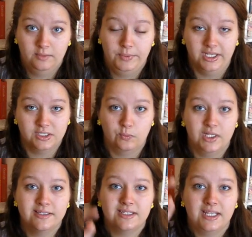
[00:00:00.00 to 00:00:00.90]
Because
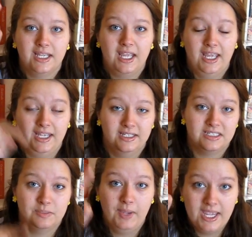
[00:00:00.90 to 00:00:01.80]
once it
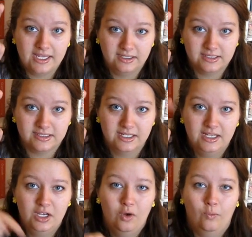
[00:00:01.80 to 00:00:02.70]
spikes,
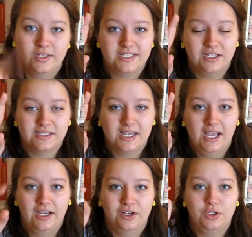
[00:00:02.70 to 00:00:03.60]
once it gets
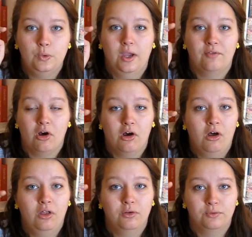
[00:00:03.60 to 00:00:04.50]
higher, you have
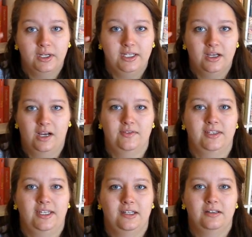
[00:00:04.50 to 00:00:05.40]
already
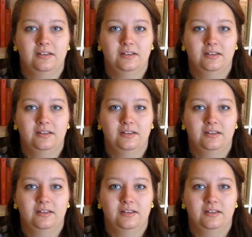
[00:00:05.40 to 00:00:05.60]
ovulated.